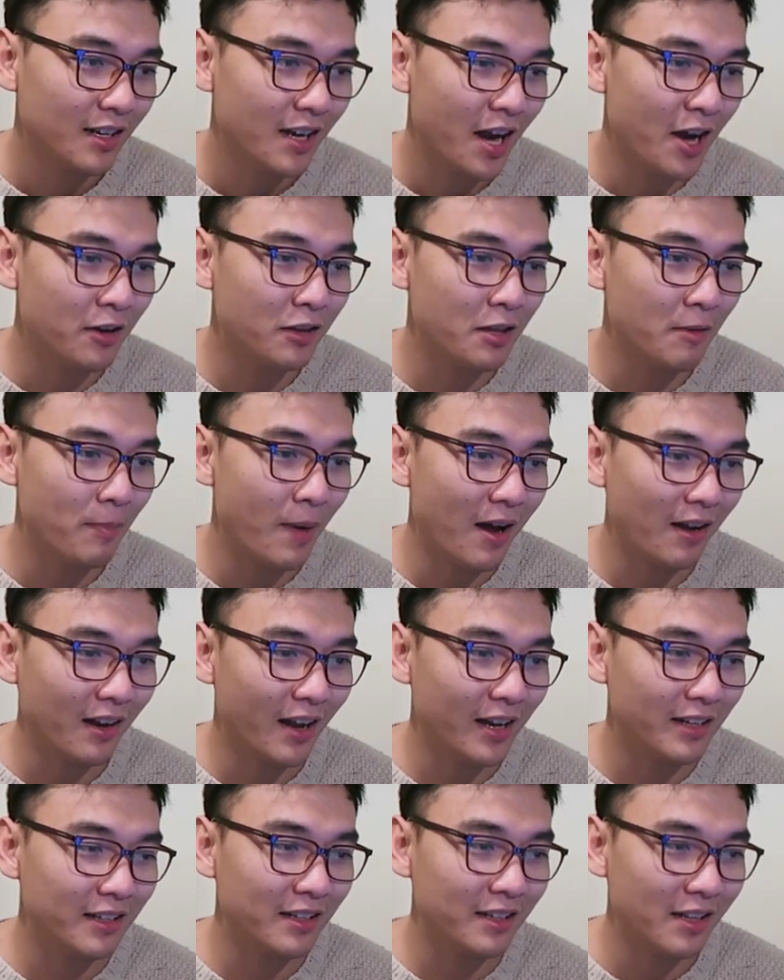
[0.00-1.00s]
It's about
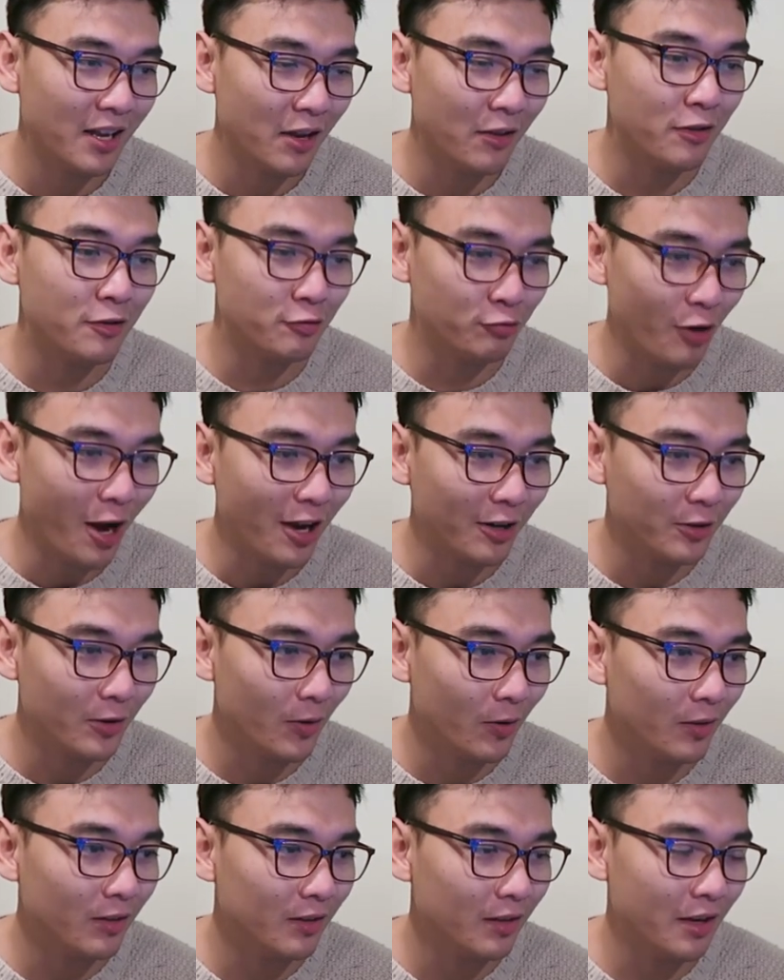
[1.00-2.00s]
like his
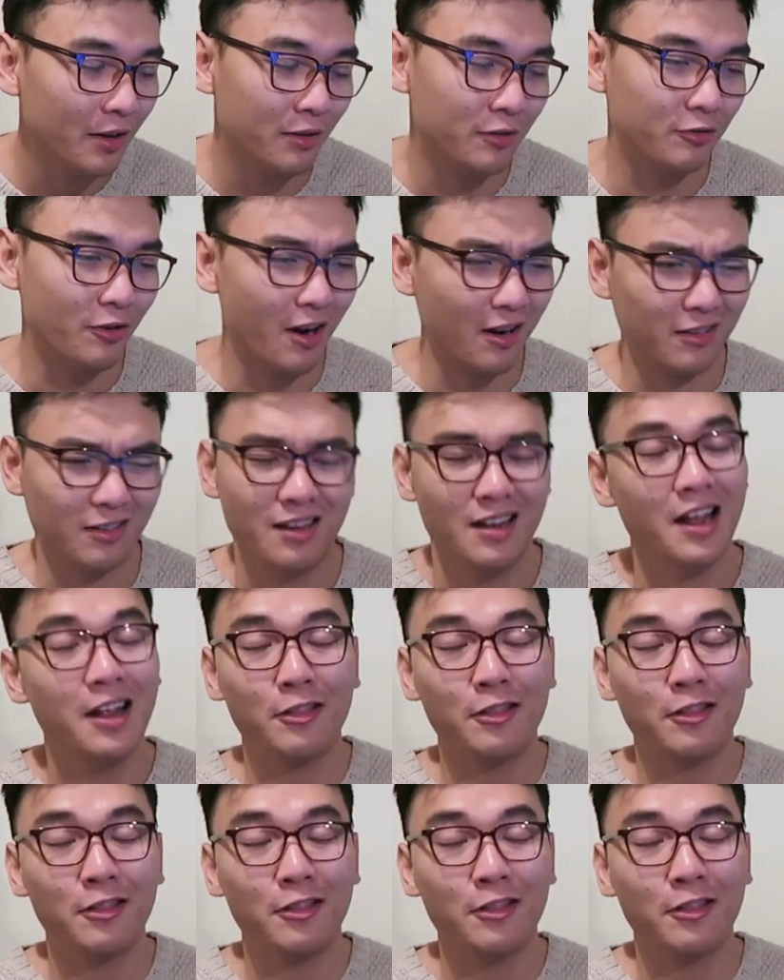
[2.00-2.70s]
struggle, uh, struggle,